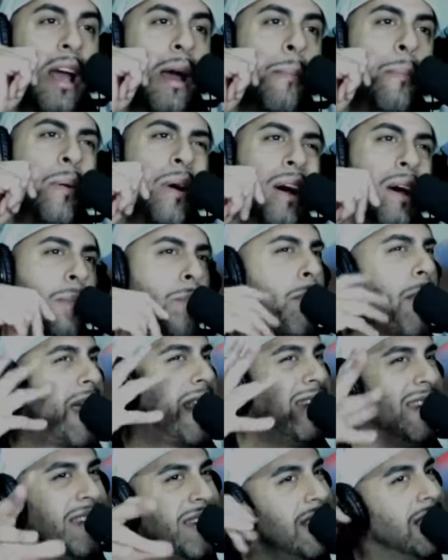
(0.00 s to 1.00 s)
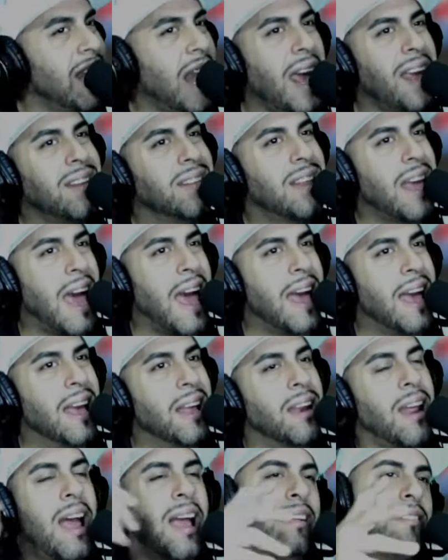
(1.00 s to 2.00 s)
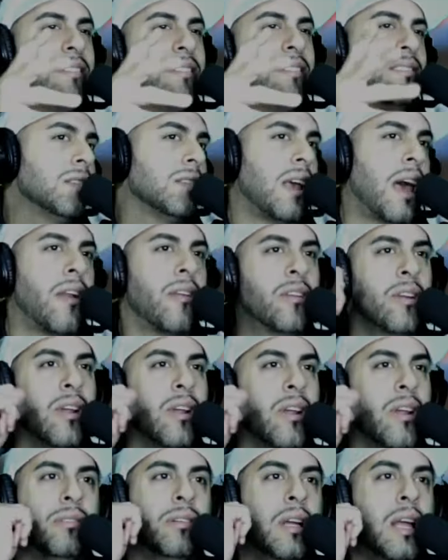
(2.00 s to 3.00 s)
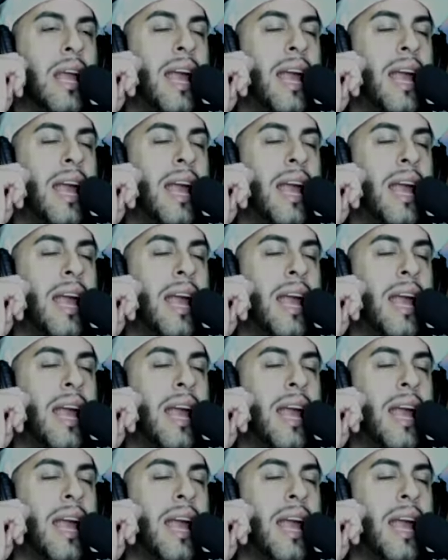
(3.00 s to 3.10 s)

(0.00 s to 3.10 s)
But pernil like that, I don't know.